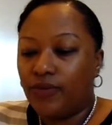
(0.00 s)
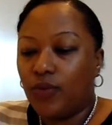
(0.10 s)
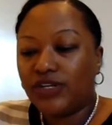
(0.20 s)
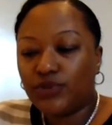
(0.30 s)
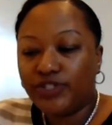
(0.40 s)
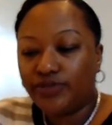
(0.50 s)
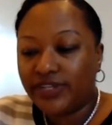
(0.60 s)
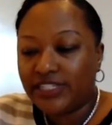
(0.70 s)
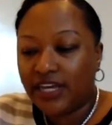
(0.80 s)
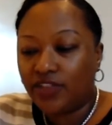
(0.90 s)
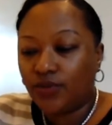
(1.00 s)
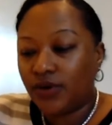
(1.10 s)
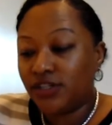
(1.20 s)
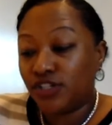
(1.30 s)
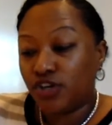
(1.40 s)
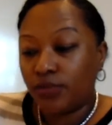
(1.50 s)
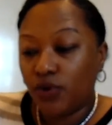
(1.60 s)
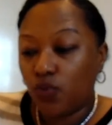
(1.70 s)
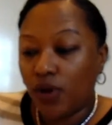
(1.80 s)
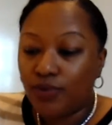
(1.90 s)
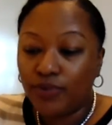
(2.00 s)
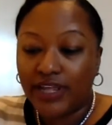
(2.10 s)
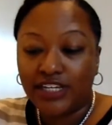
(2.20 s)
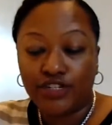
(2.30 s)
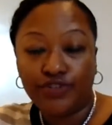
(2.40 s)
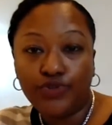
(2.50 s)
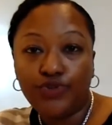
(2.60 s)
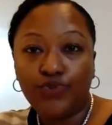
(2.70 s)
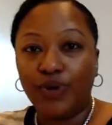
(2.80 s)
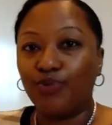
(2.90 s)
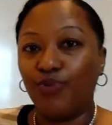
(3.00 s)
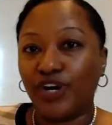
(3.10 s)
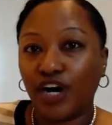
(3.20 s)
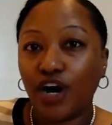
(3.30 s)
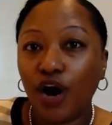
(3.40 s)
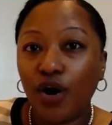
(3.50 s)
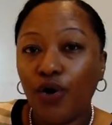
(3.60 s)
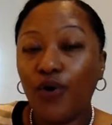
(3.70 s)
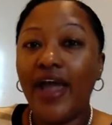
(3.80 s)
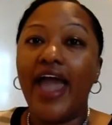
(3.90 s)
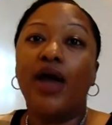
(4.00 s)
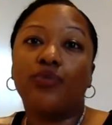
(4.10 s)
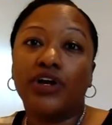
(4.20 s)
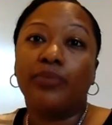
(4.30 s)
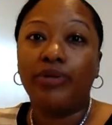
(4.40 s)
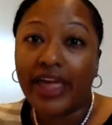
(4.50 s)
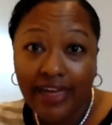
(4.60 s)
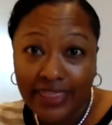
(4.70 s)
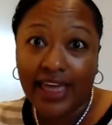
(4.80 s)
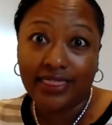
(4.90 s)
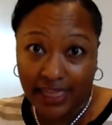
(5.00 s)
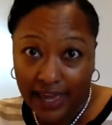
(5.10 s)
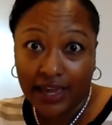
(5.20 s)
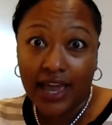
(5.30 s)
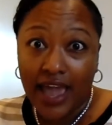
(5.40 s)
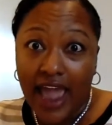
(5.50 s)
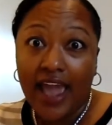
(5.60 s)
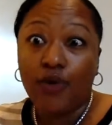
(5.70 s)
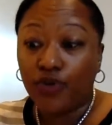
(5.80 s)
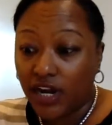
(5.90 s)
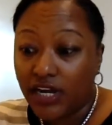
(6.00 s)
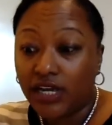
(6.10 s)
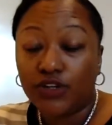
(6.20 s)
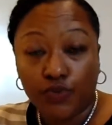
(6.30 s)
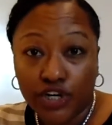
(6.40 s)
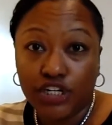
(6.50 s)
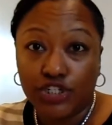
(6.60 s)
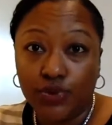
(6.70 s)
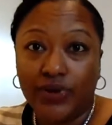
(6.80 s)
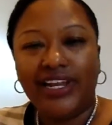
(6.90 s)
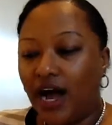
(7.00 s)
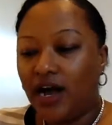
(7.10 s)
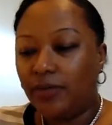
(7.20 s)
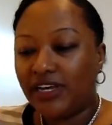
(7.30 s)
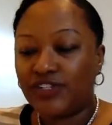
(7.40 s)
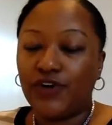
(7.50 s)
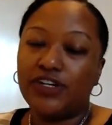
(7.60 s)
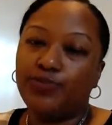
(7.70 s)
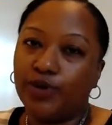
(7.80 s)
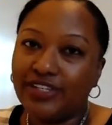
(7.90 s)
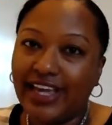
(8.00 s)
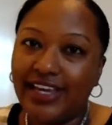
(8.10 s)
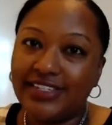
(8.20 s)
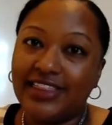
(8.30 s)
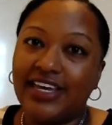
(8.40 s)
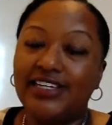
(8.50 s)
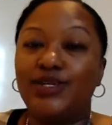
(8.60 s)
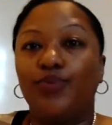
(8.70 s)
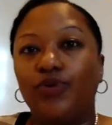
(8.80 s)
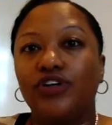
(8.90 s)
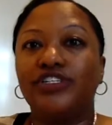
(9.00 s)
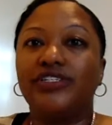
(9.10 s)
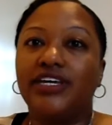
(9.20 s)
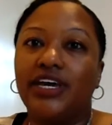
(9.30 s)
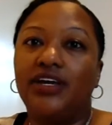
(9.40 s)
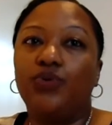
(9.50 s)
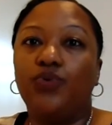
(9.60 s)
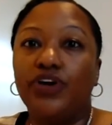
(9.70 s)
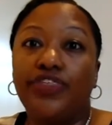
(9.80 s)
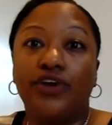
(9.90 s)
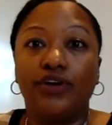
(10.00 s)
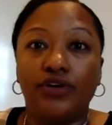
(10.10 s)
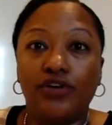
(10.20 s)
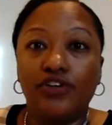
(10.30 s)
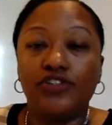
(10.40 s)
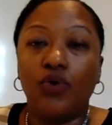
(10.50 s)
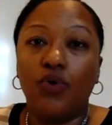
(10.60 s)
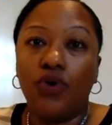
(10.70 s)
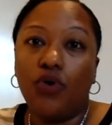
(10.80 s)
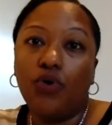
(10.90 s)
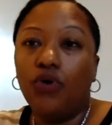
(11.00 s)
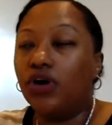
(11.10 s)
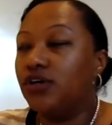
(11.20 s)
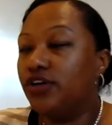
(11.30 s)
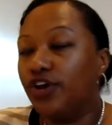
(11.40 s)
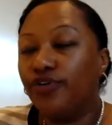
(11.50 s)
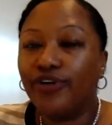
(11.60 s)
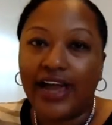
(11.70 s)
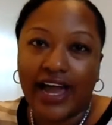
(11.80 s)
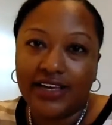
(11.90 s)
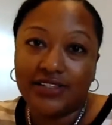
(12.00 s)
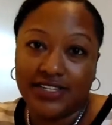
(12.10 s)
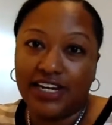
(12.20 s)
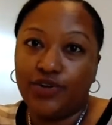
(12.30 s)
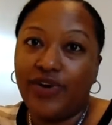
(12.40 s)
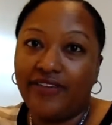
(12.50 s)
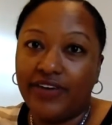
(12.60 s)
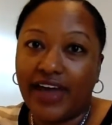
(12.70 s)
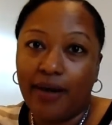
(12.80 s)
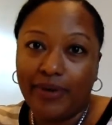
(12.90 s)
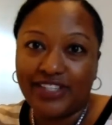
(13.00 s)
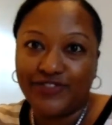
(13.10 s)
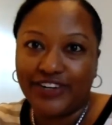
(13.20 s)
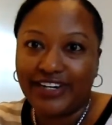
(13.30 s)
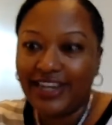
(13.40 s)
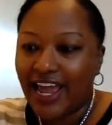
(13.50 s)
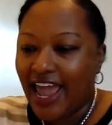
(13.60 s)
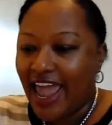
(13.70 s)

once we do get together, we're going to determine what we would like to do, where we want to go, and we're going to plan that thing, and we're gonna do it. As far as birthdays, I think it's important to get with your girls, or you know, your guys, because I do have a guy best friend.